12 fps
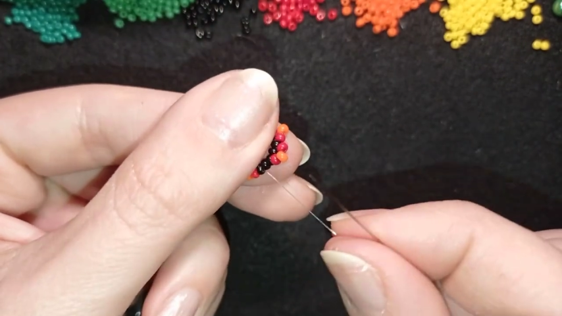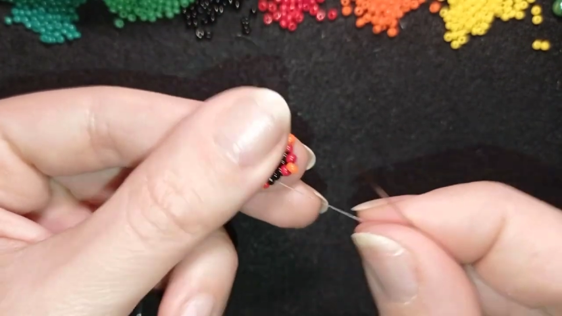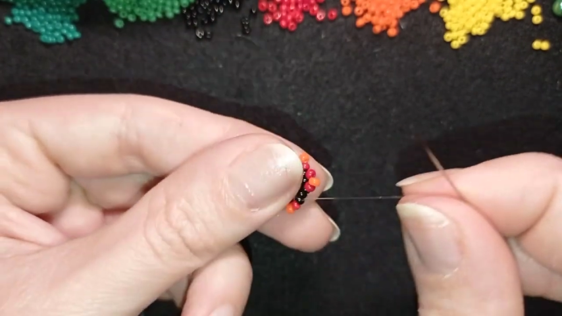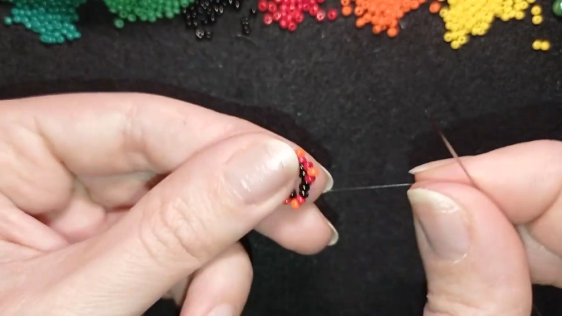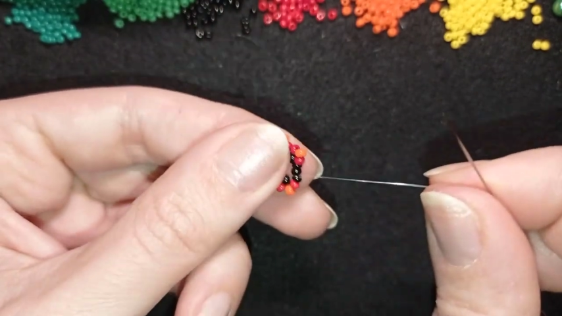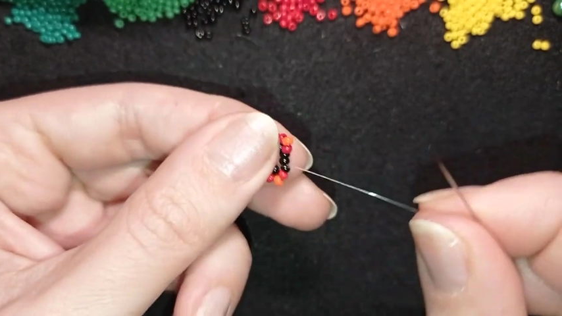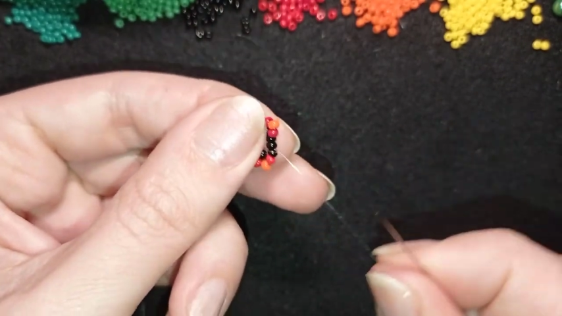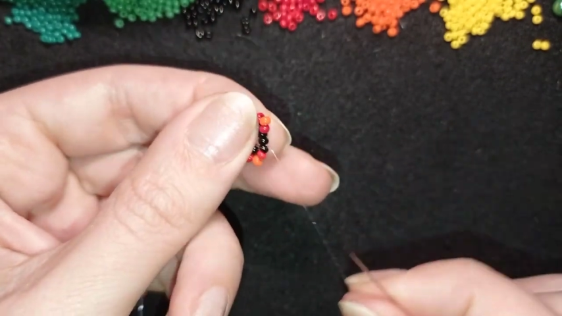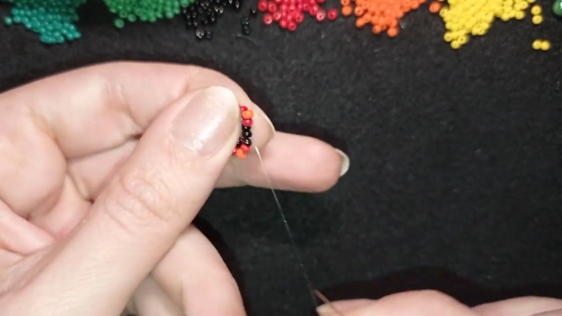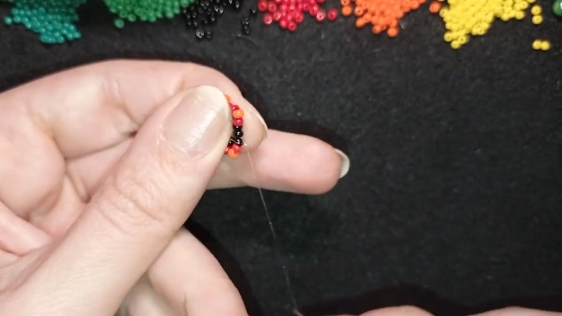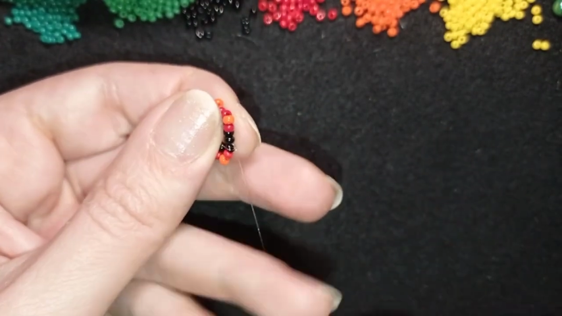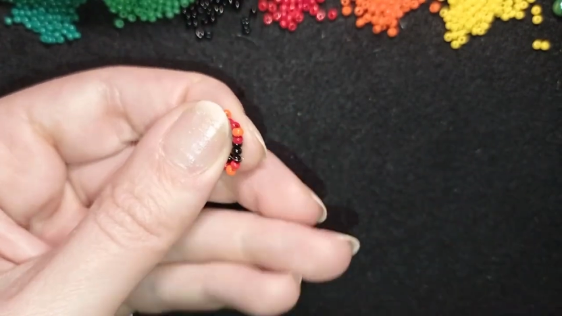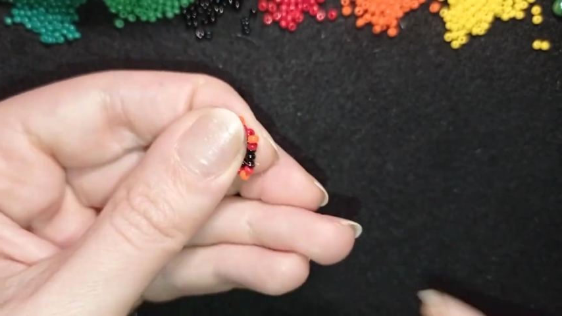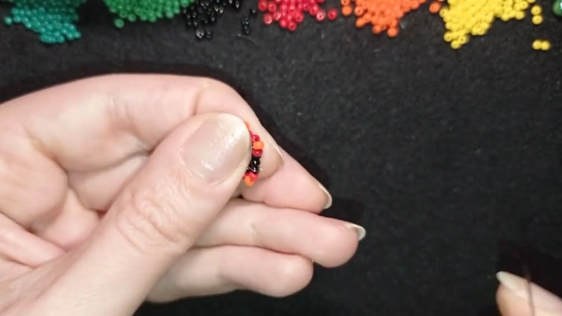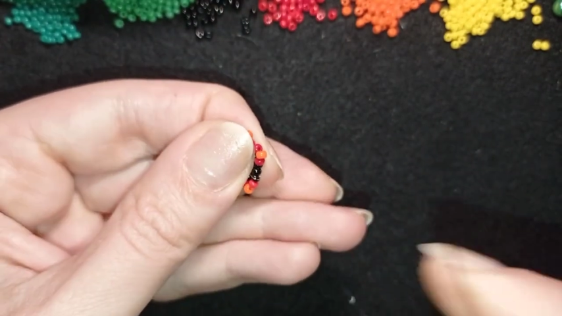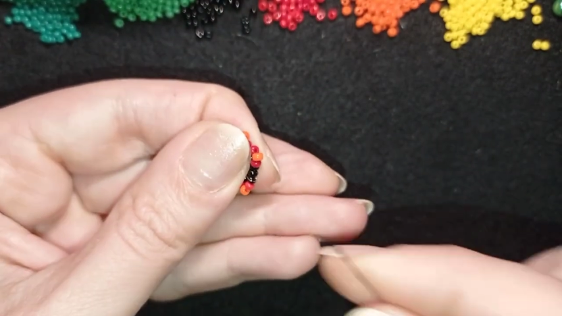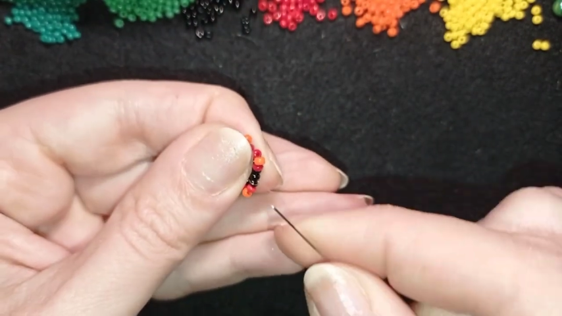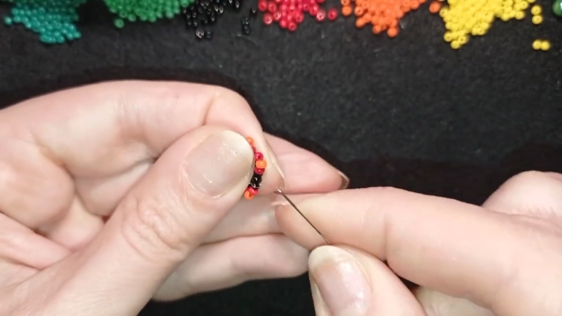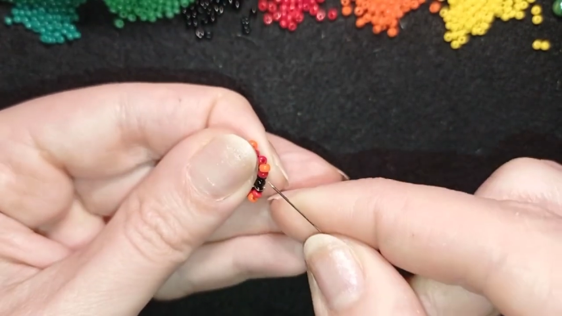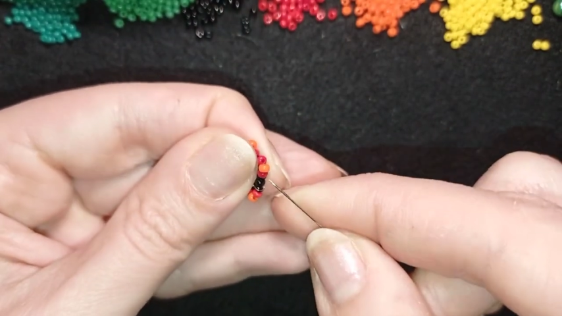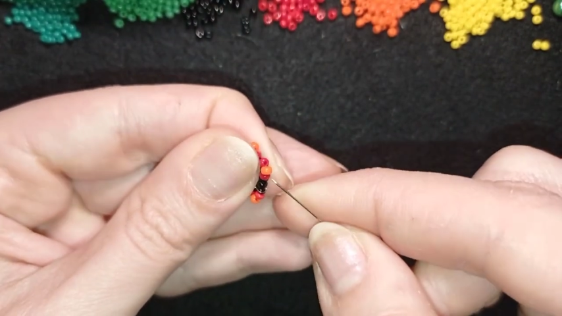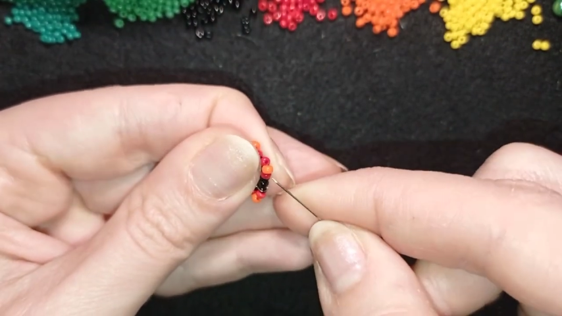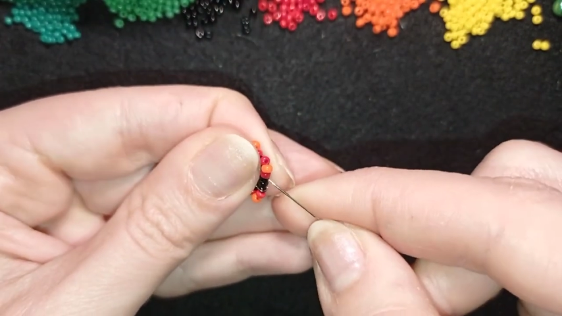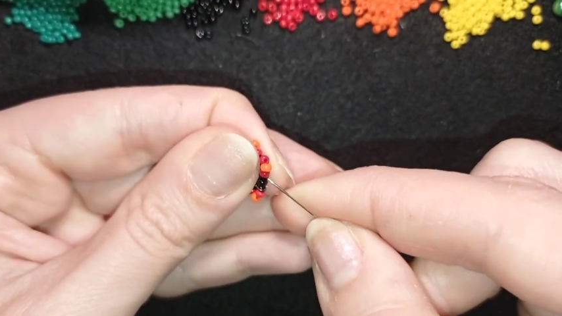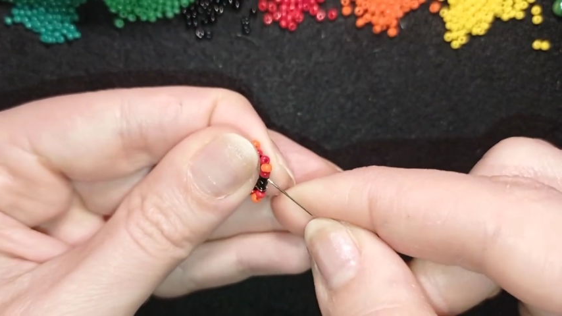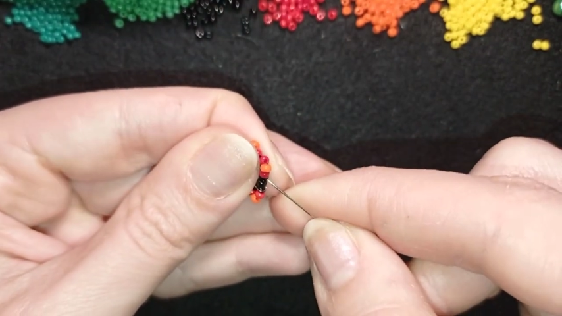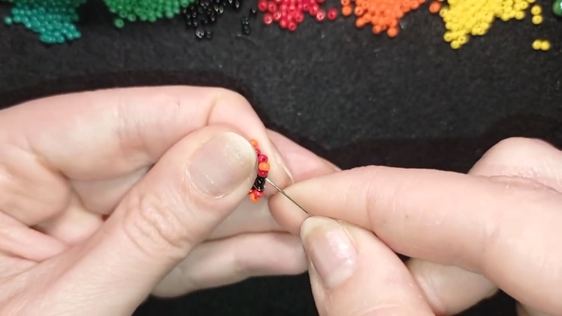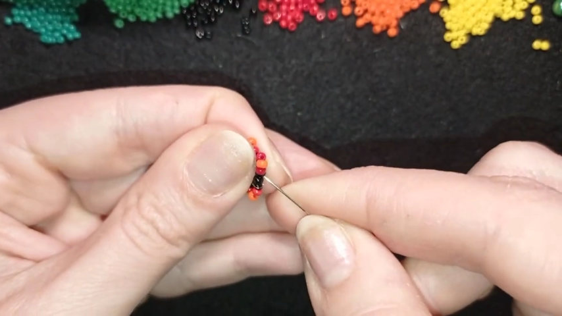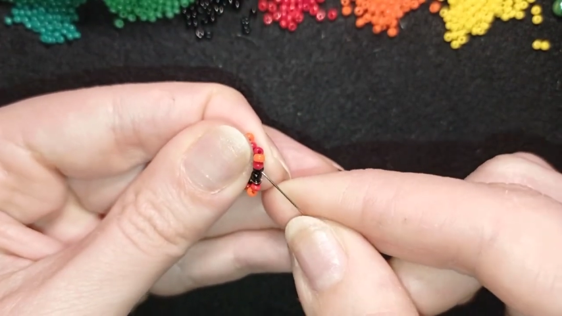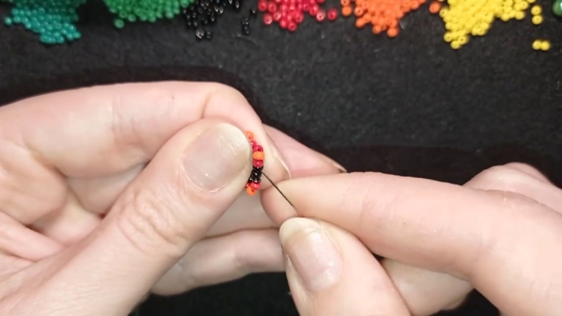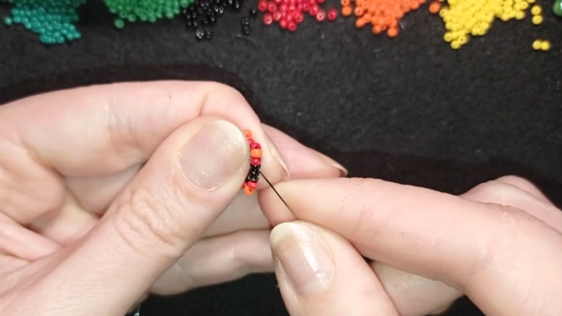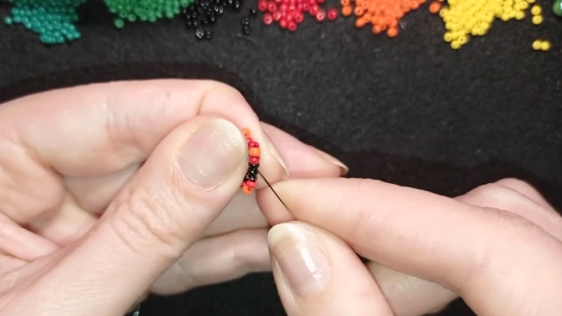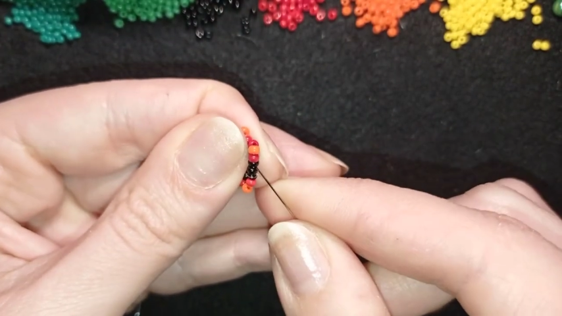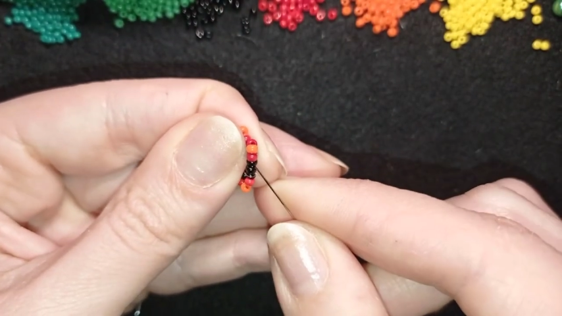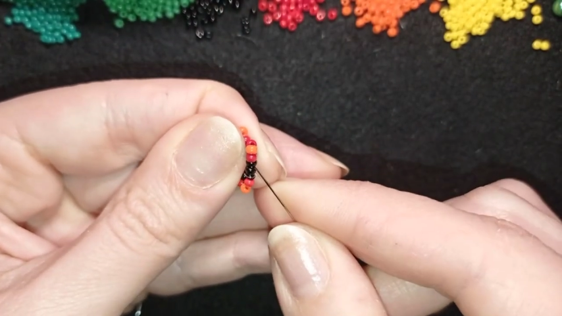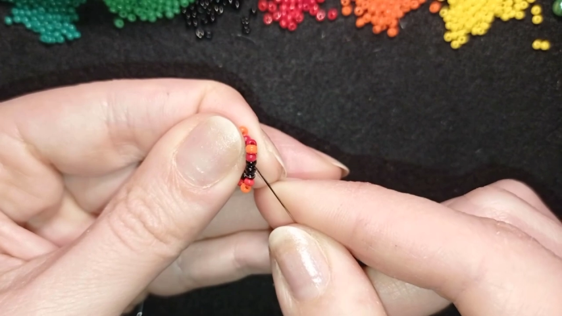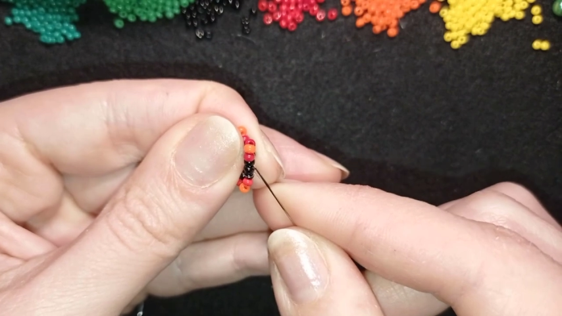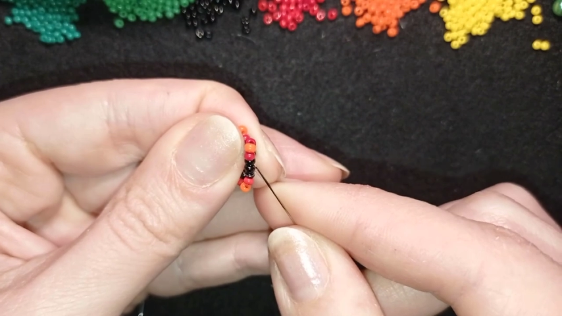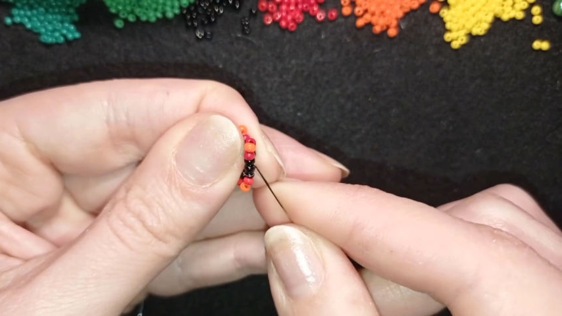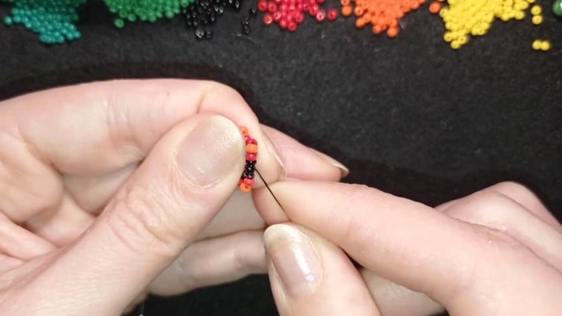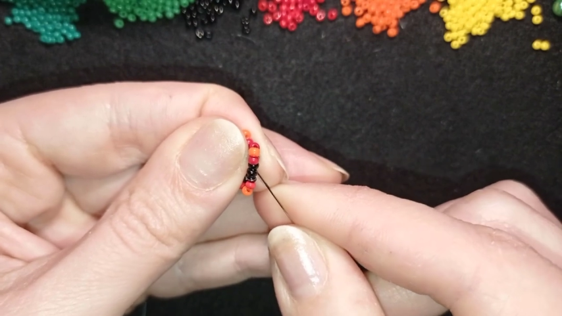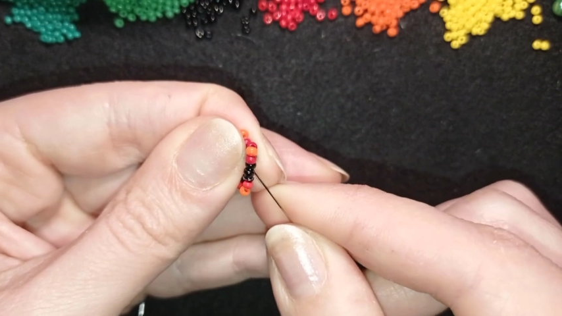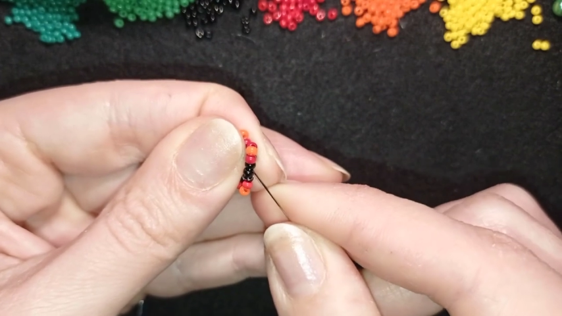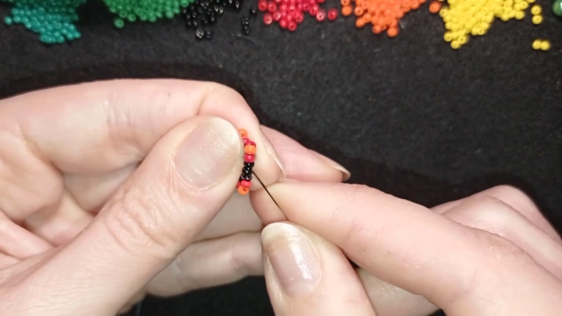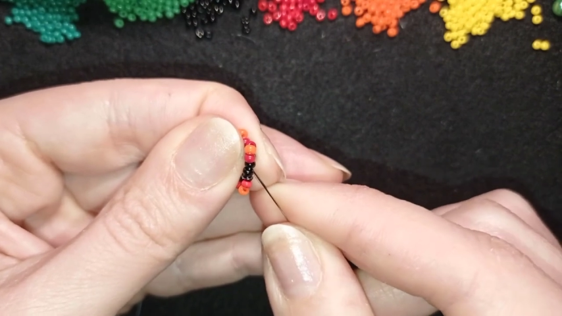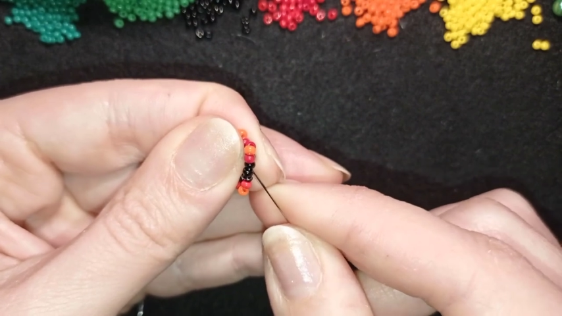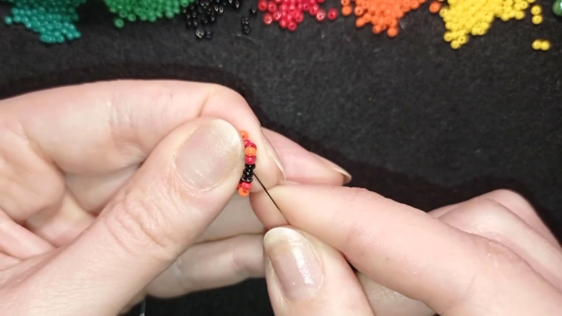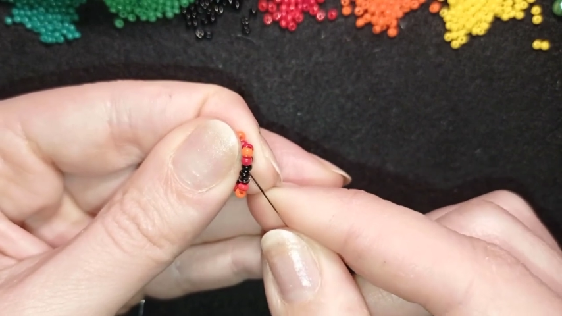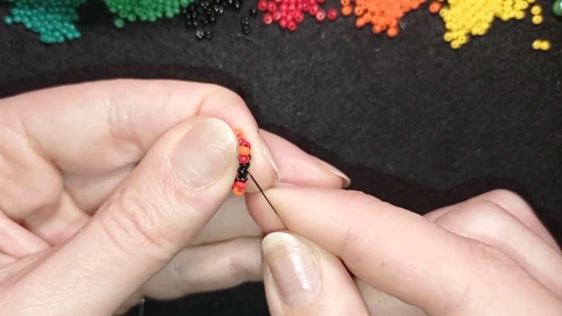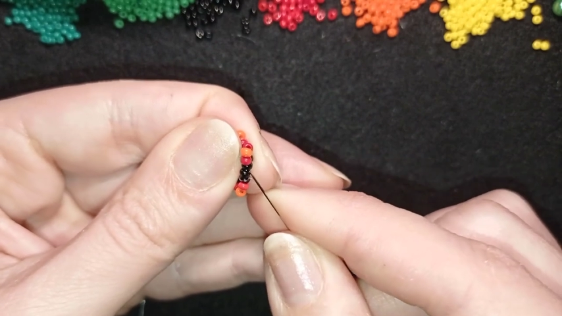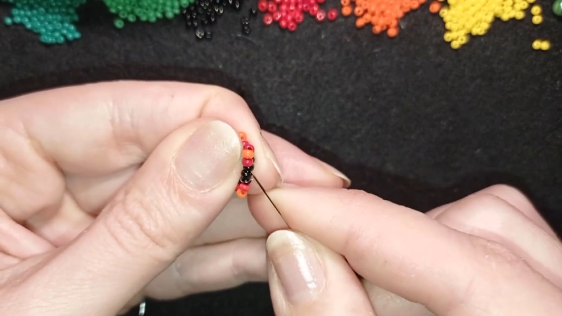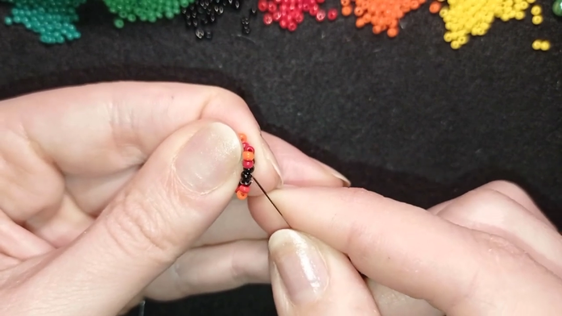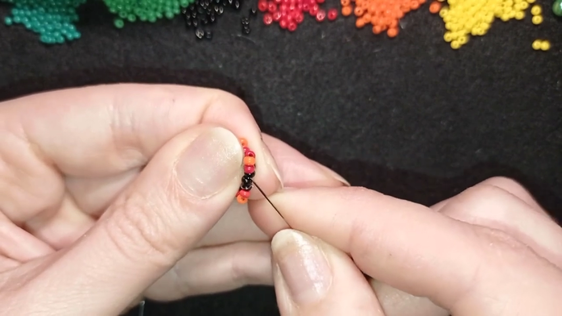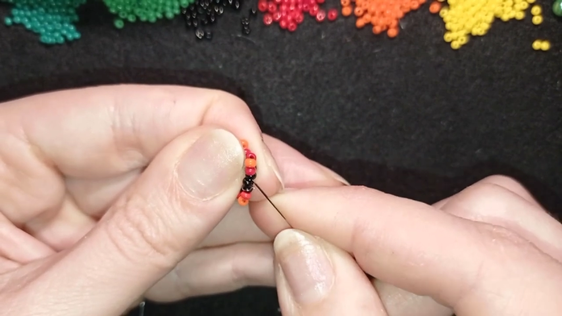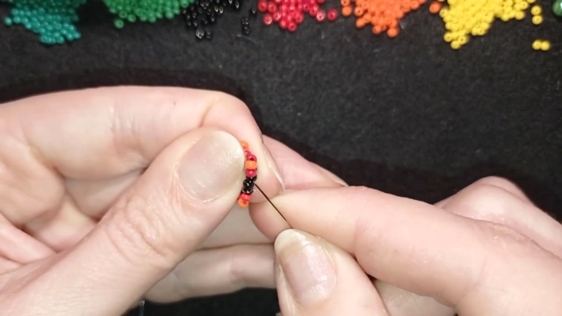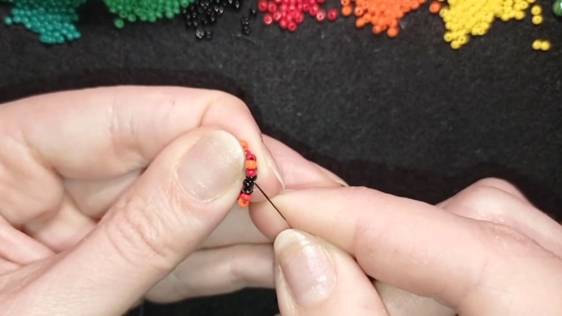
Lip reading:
No face is visible, so there are no lips to read.